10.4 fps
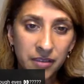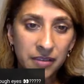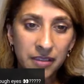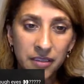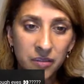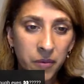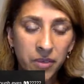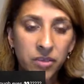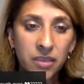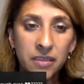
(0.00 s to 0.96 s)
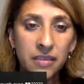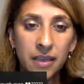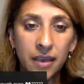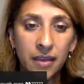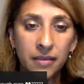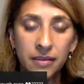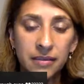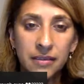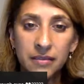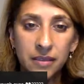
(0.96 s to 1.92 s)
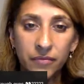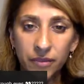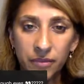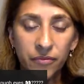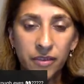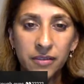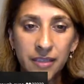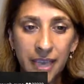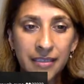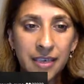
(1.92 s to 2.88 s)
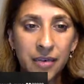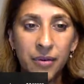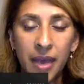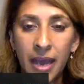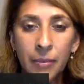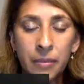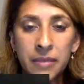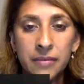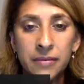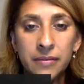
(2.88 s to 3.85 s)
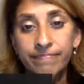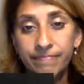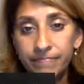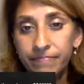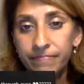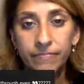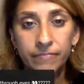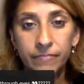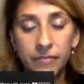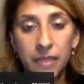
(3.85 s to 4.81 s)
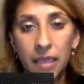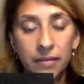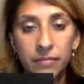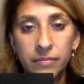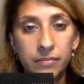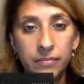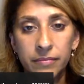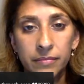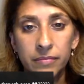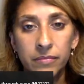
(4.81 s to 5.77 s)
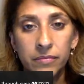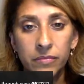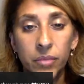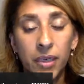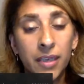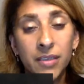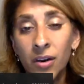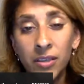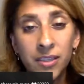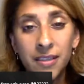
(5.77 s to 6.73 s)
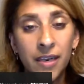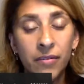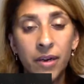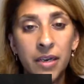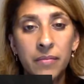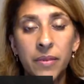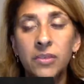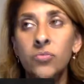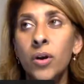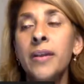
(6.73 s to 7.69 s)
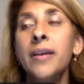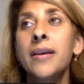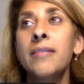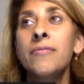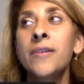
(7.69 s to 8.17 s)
disease specialist, that if he feels that's how it happened, then, but it's hard to say, right? Because what if